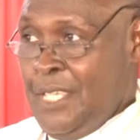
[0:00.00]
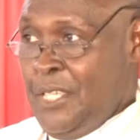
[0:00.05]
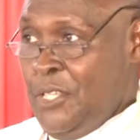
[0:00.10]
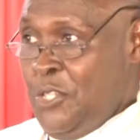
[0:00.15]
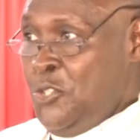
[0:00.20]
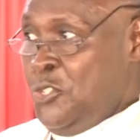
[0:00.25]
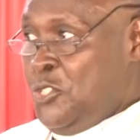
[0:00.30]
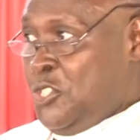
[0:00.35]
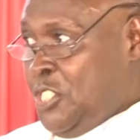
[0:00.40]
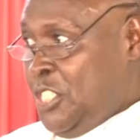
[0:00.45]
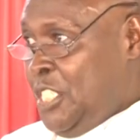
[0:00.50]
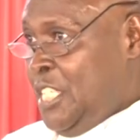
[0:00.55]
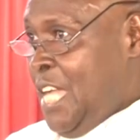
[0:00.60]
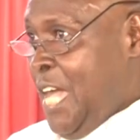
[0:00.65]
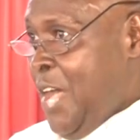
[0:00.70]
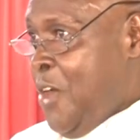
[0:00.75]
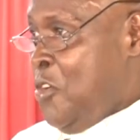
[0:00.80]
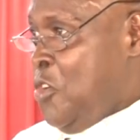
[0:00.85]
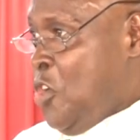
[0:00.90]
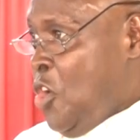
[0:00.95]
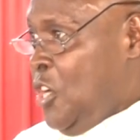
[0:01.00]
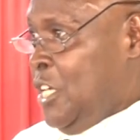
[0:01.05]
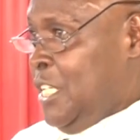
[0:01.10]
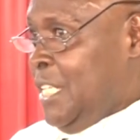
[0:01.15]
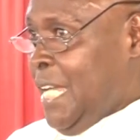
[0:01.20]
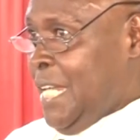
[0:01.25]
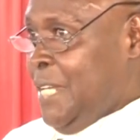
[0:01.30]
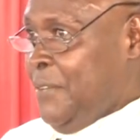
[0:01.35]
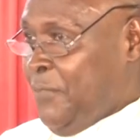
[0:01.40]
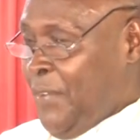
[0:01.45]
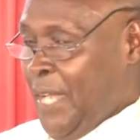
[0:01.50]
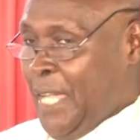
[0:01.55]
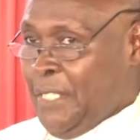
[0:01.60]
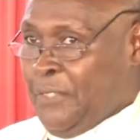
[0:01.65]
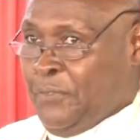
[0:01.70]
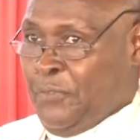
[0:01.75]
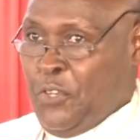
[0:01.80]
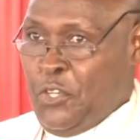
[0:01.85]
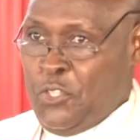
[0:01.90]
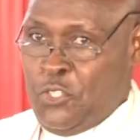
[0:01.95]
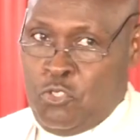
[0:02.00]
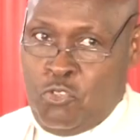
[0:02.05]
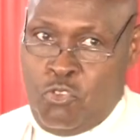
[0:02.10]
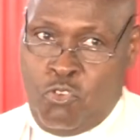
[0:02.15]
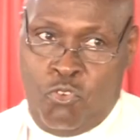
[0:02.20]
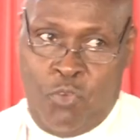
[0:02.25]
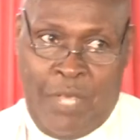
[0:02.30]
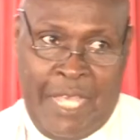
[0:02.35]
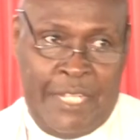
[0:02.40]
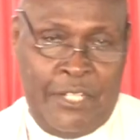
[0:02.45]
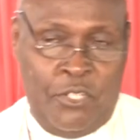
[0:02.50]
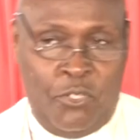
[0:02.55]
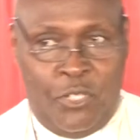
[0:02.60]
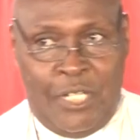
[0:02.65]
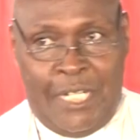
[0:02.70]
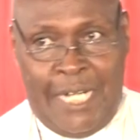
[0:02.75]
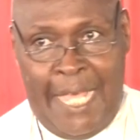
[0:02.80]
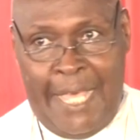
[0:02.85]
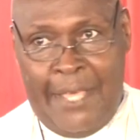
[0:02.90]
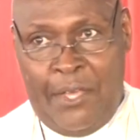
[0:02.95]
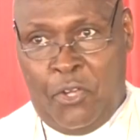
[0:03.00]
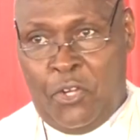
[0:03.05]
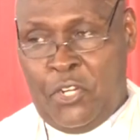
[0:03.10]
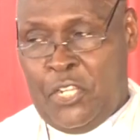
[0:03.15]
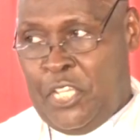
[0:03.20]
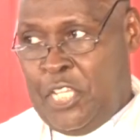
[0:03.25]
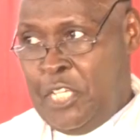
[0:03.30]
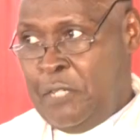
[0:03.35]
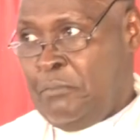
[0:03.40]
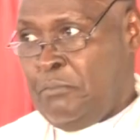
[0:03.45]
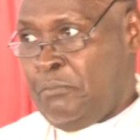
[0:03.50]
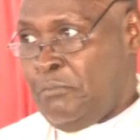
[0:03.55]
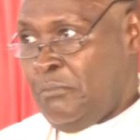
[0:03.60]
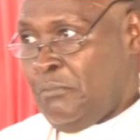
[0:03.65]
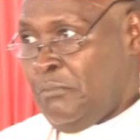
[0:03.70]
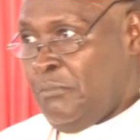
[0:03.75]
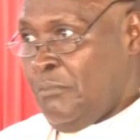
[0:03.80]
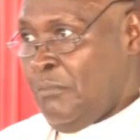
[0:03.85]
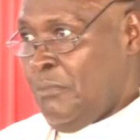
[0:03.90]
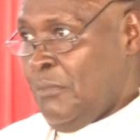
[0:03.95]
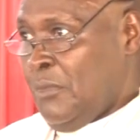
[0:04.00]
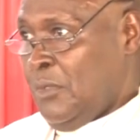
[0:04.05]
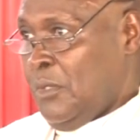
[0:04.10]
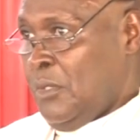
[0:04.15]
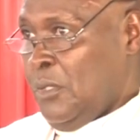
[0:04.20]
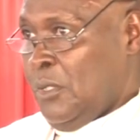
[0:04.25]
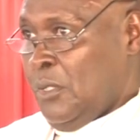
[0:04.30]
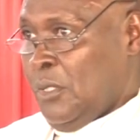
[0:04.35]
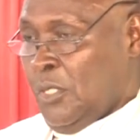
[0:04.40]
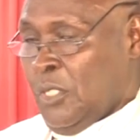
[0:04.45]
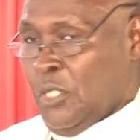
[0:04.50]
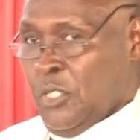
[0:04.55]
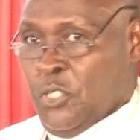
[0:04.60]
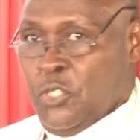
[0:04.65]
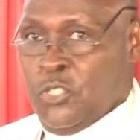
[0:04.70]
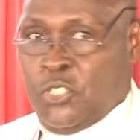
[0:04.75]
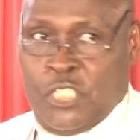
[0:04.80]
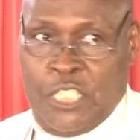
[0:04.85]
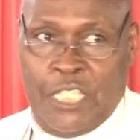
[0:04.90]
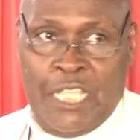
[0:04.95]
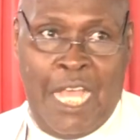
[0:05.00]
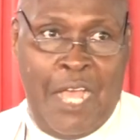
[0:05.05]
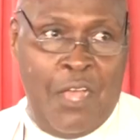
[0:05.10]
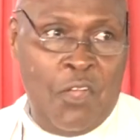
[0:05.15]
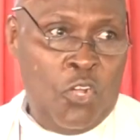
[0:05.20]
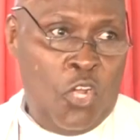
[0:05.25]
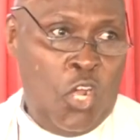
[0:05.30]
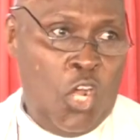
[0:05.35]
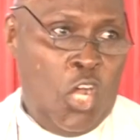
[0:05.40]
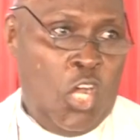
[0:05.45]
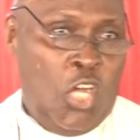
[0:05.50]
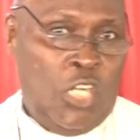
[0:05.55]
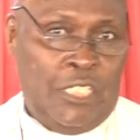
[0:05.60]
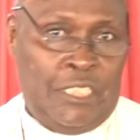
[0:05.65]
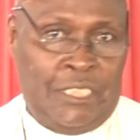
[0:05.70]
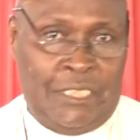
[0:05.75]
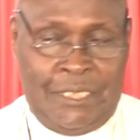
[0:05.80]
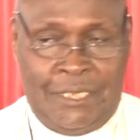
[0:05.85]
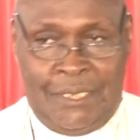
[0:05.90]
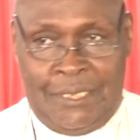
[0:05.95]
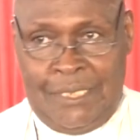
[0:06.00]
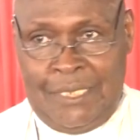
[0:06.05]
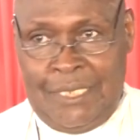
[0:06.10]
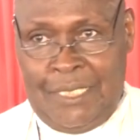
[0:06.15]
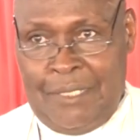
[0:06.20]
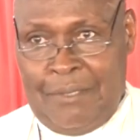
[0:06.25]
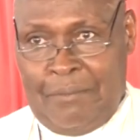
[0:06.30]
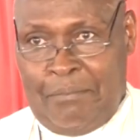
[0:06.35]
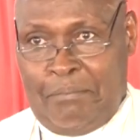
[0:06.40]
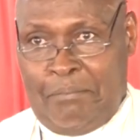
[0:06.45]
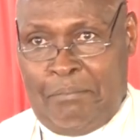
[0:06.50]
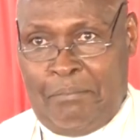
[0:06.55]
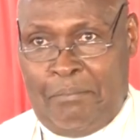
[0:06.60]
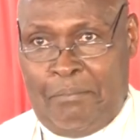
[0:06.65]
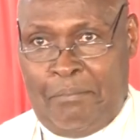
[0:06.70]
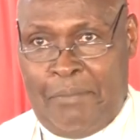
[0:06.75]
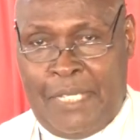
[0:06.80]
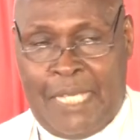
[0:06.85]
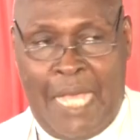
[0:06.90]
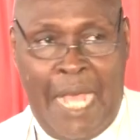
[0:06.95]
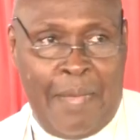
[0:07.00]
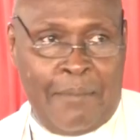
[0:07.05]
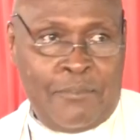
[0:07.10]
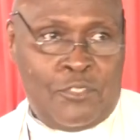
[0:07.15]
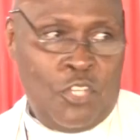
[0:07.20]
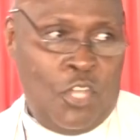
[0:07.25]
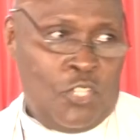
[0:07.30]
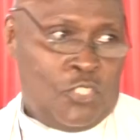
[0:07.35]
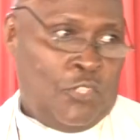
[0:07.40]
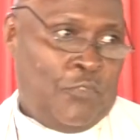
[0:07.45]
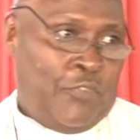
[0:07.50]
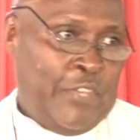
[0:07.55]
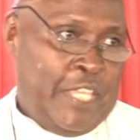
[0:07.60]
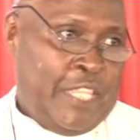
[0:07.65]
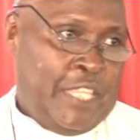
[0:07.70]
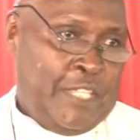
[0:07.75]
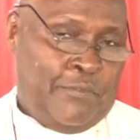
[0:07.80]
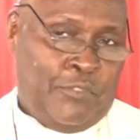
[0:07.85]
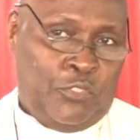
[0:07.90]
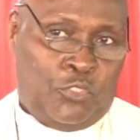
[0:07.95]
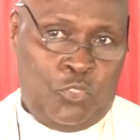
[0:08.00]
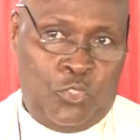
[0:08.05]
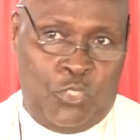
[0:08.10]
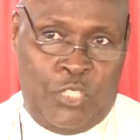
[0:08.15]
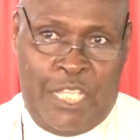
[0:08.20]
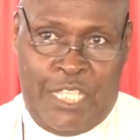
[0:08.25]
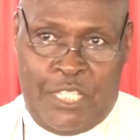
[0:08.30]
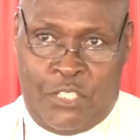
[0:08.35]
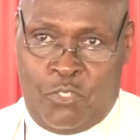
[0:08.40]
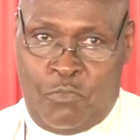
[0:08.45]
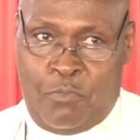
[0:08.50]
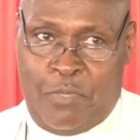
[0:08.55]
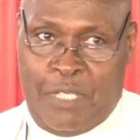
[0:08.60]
You see how God can fight for you when you rely on him. You see how God becomes also faithful to you as you